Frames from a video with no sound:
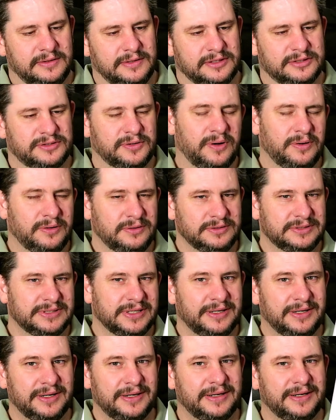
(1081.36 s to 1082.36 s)
The songs
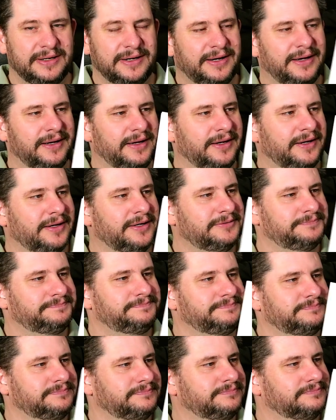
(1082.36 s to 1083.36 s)
are,
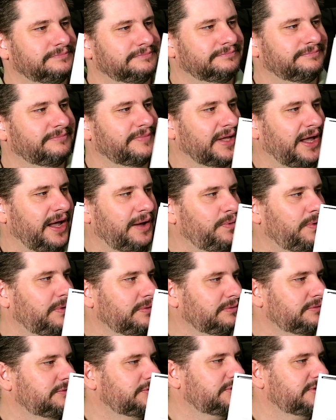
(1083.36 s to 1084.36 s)
I
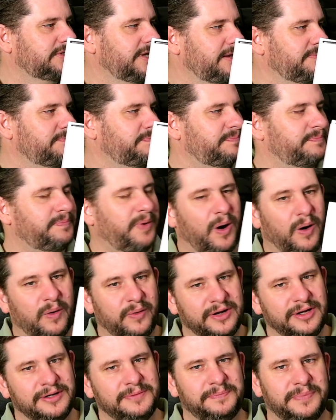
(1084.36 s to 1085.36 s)
won't say
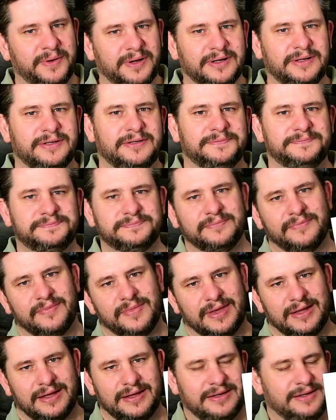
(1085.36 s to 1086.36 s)
boring, but
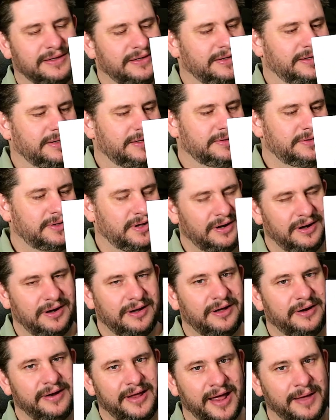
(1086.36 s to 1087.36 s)
not a
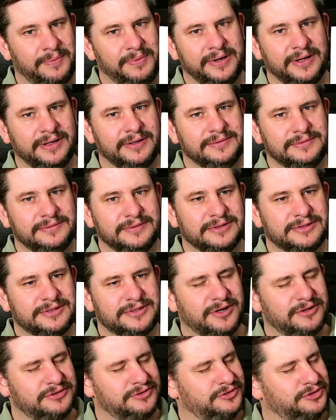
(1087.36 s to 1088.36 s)
lot happening.
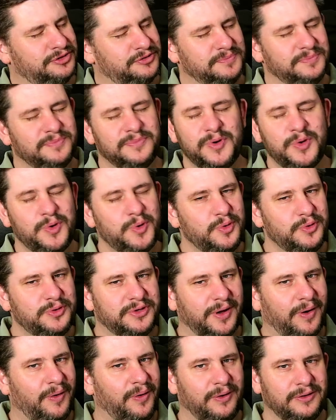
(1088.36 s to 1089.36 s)
It's just
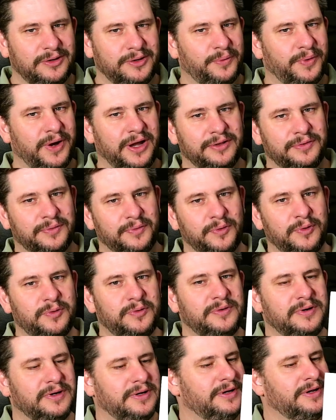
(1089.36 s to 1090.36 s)
smooth all the way
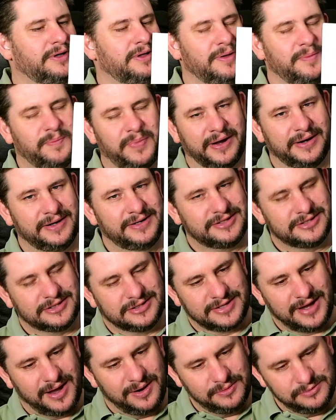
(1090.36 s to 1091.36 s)
through. But it
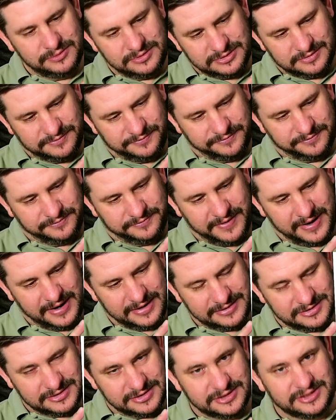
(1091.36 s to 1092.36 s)
sounds
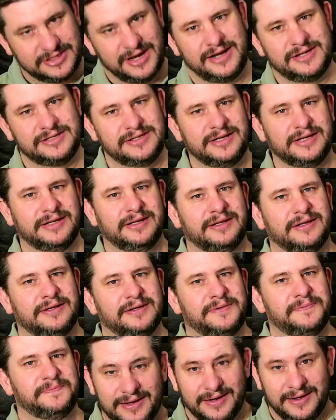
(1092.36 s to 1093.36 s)
fantastic.
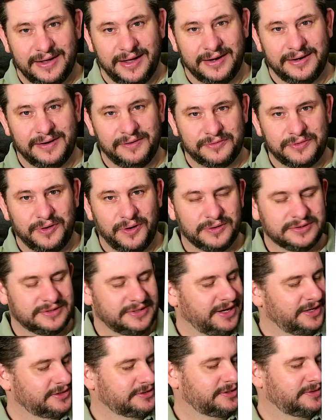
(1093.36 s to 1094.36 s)
And of course
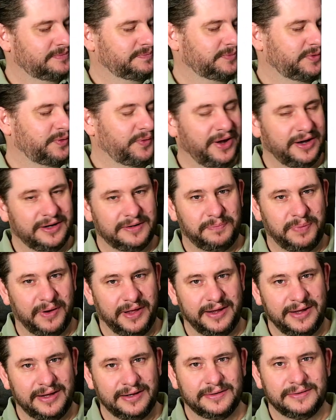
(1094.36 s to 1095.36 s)
there's some great
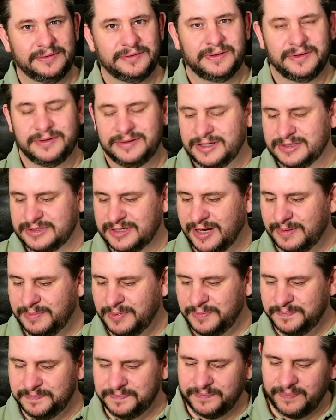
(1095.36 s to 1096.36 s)
playing on this
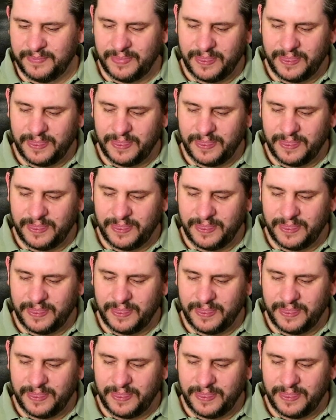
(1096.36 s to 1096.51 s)
album